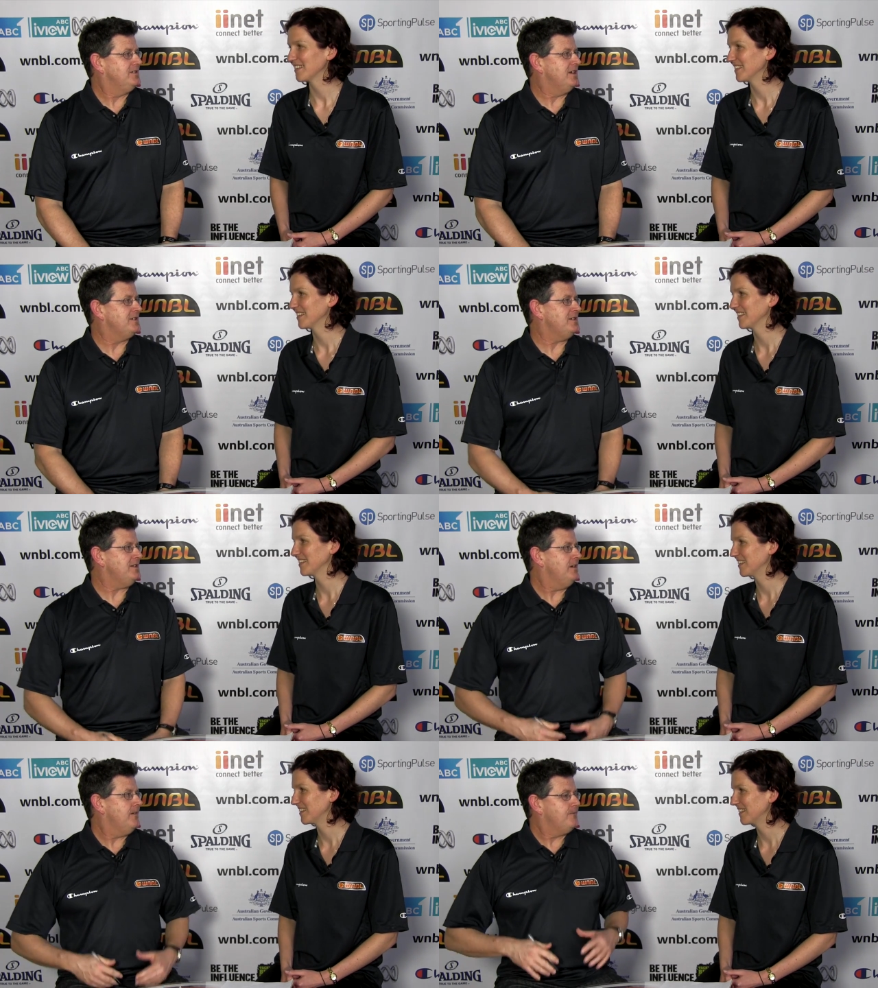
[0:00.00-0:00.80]

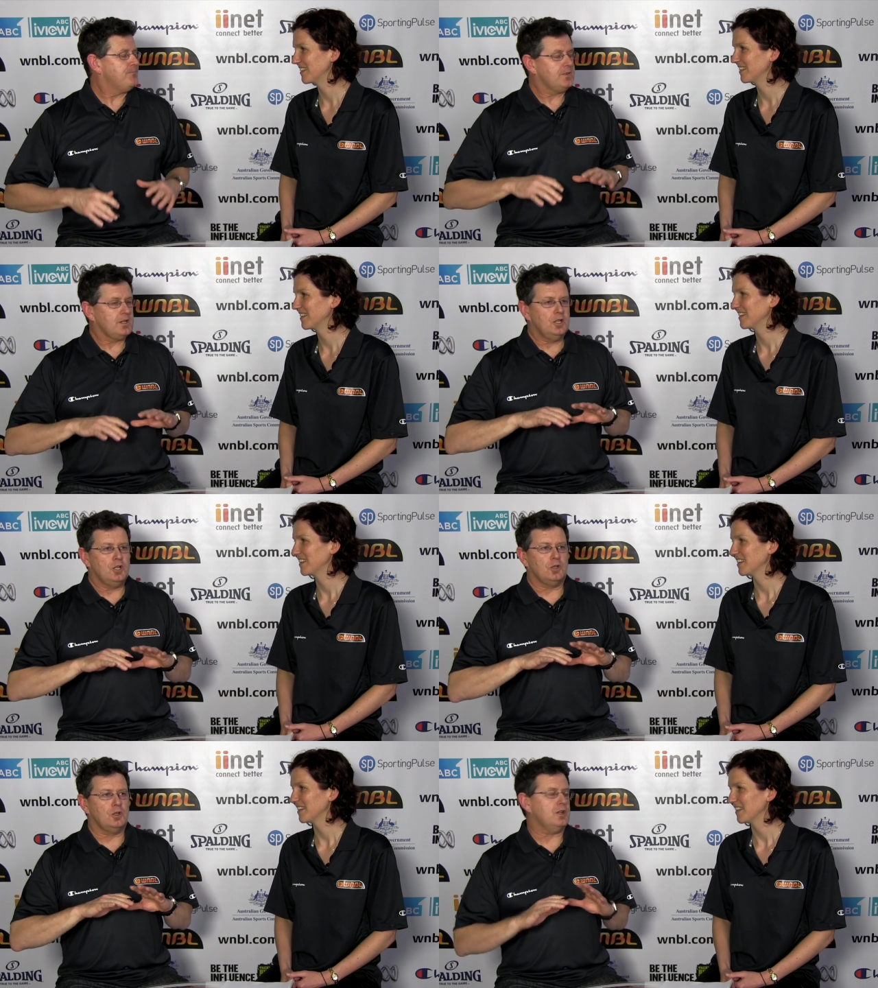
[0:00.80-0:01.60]
Speaker 1: Desi,
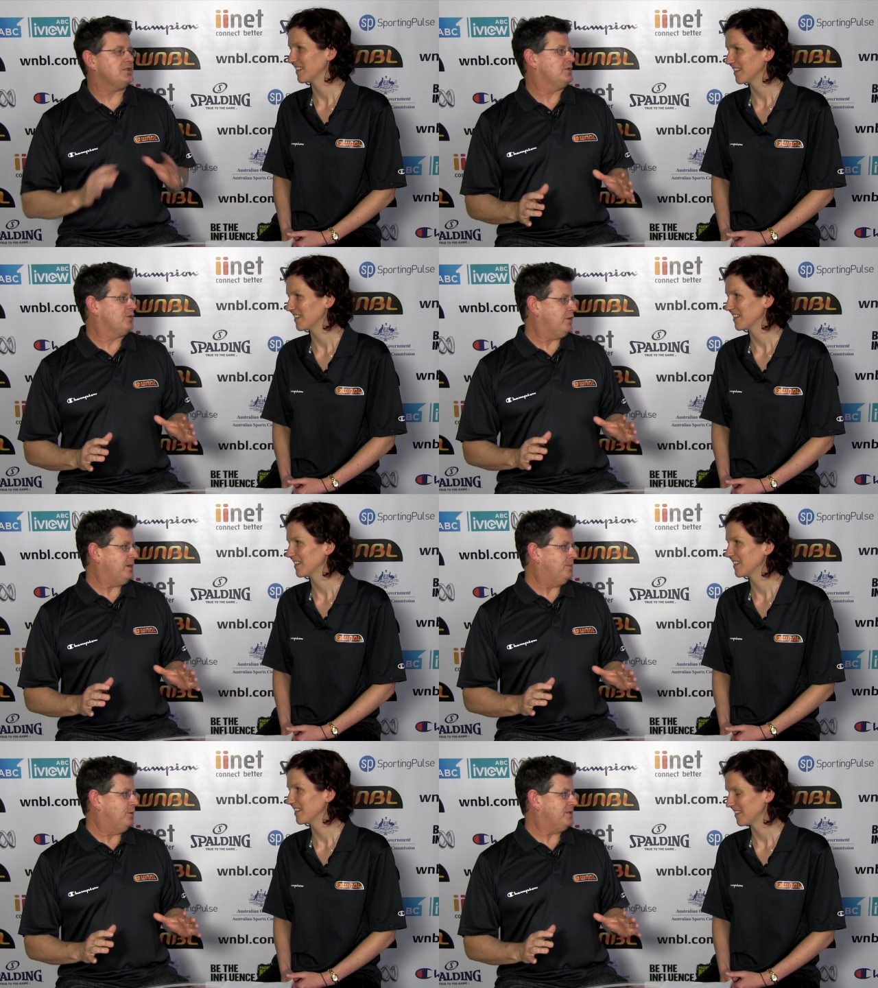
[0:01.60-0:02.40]
lots of
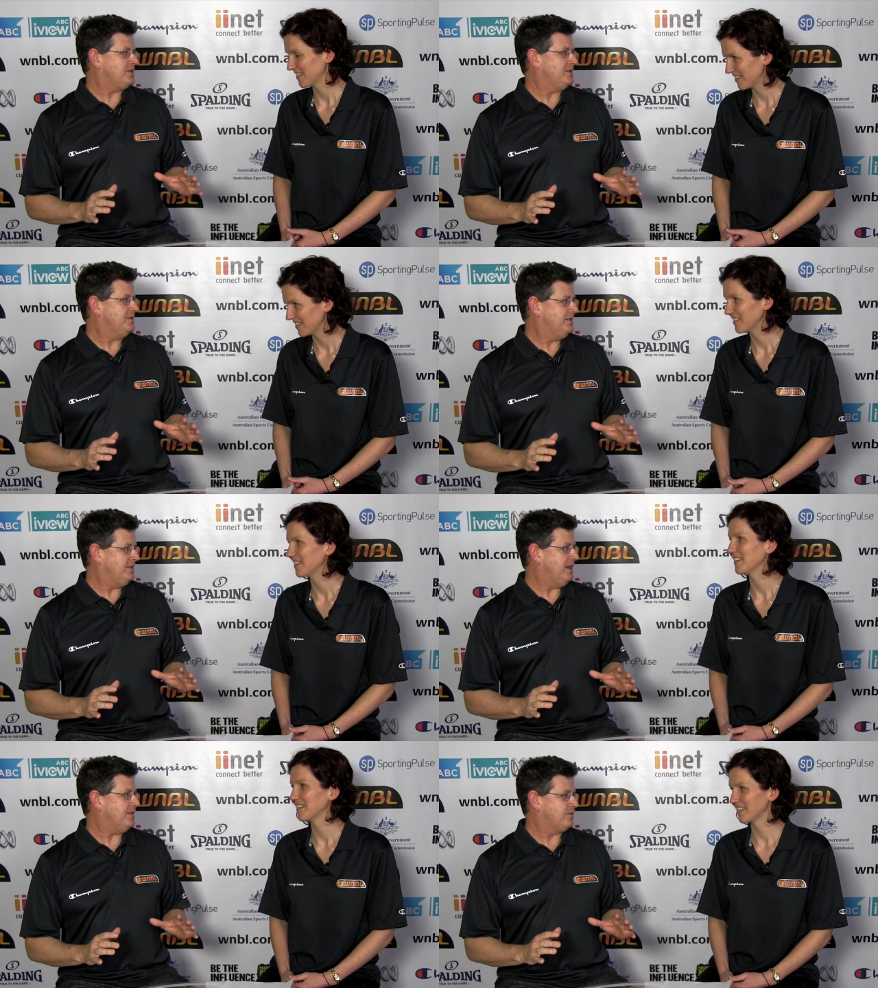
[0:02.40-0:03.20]
talking points
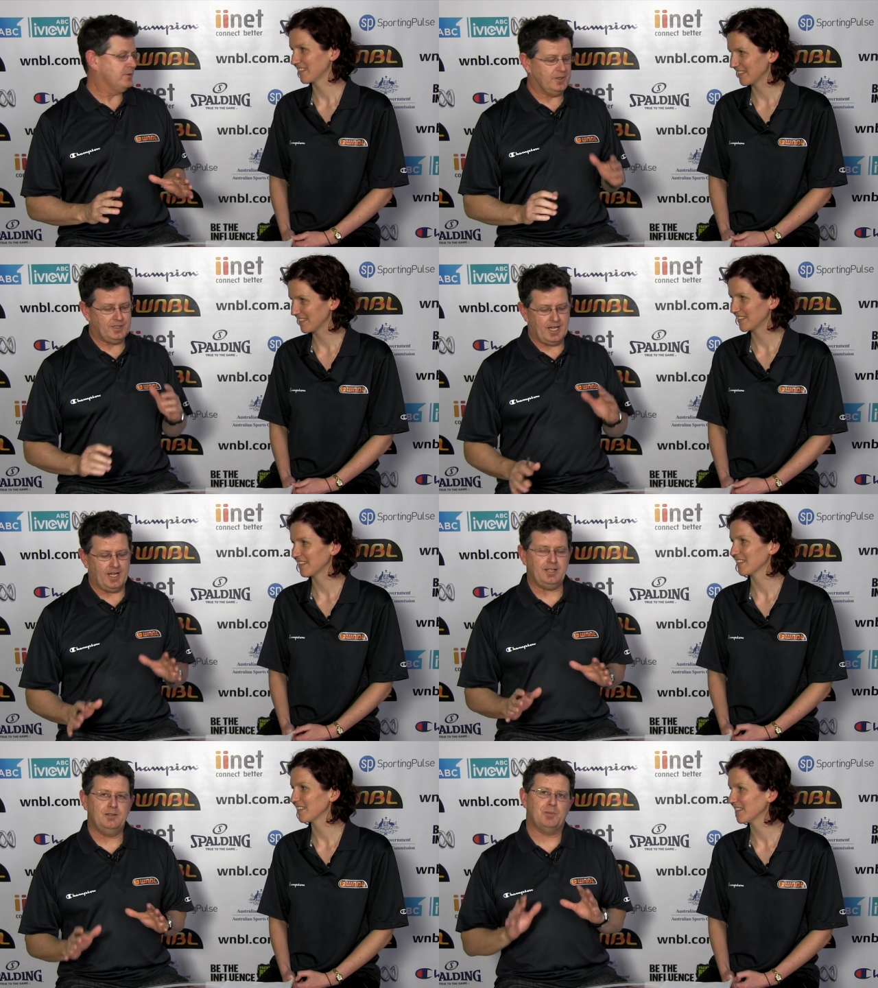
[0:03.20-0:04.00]
to get through
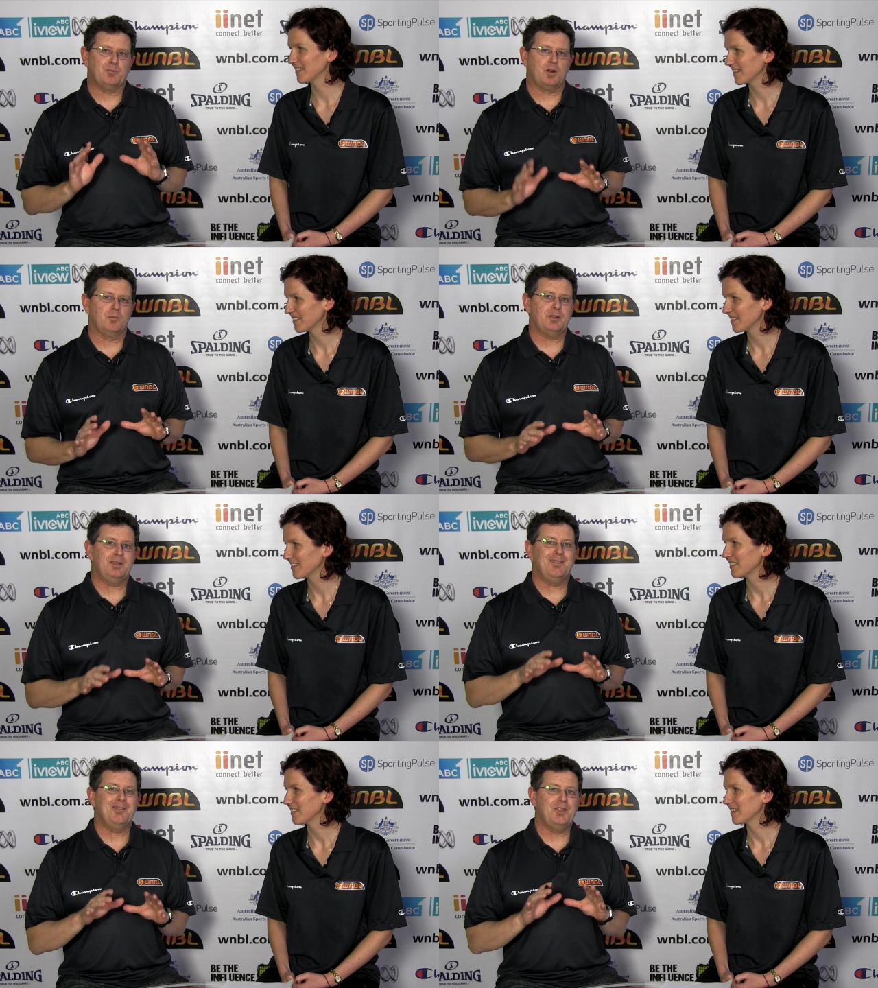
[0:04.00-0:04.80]
today, but
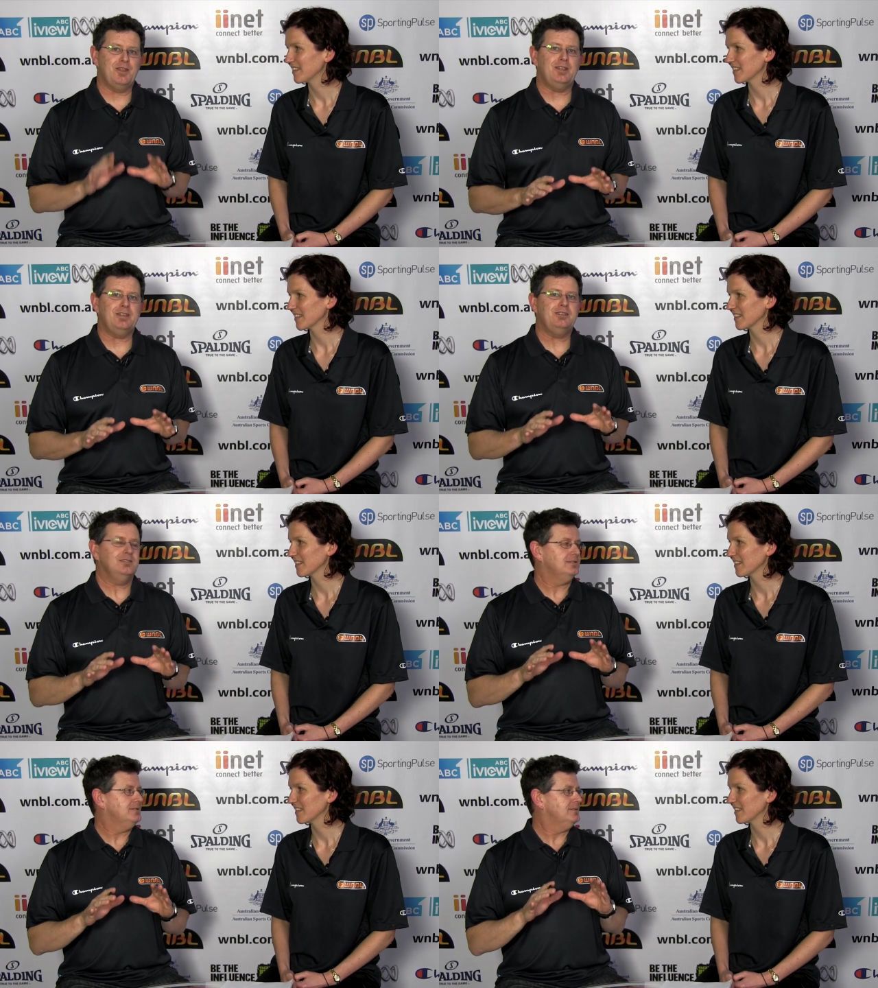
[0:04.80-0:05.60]
probably the
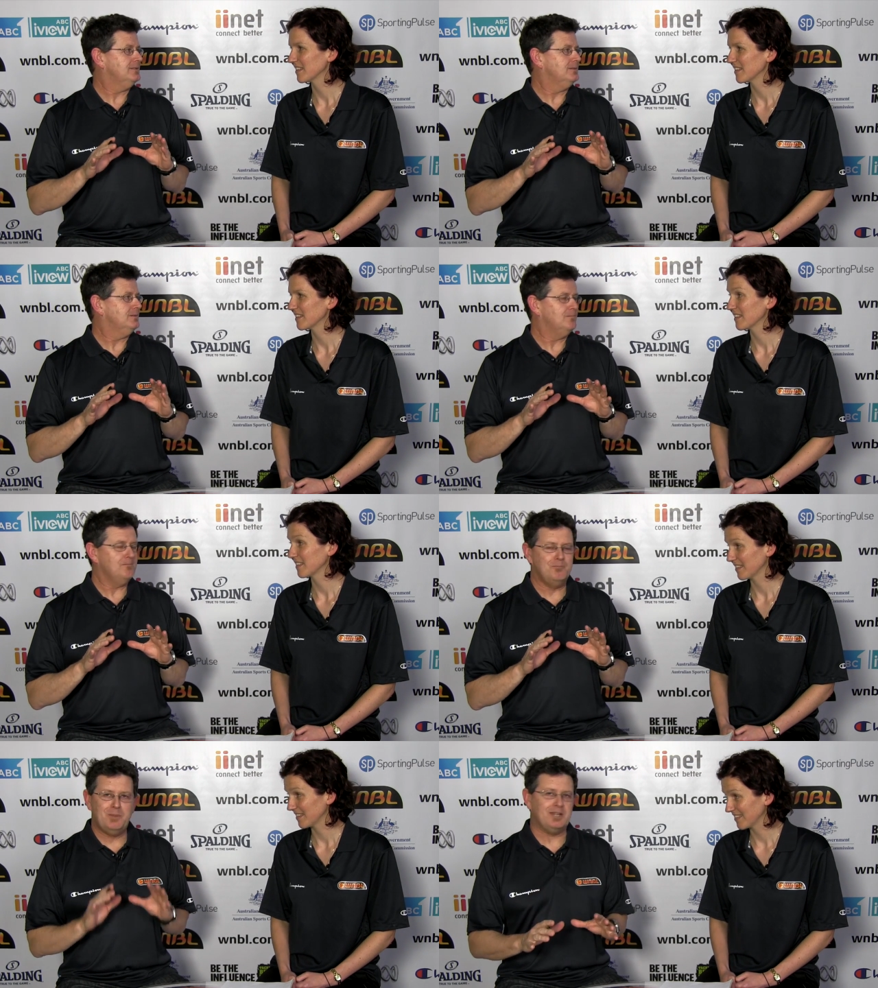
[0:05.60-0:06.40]

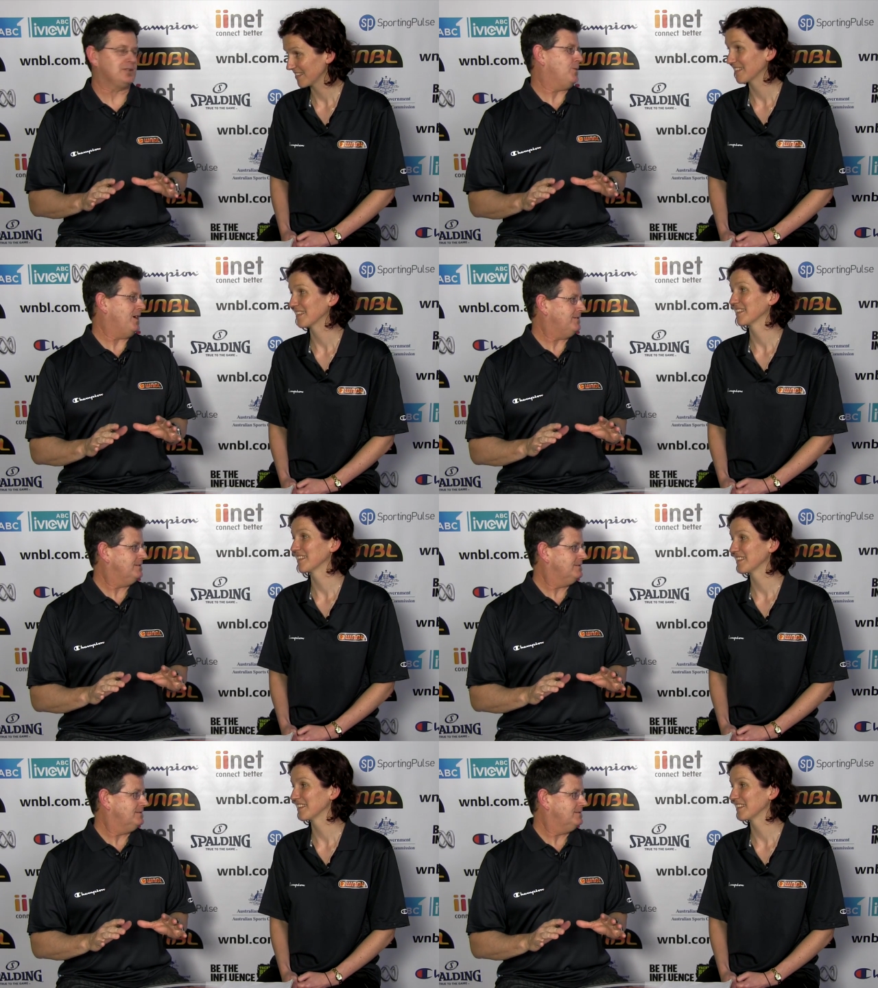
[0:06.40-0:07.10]
biggest one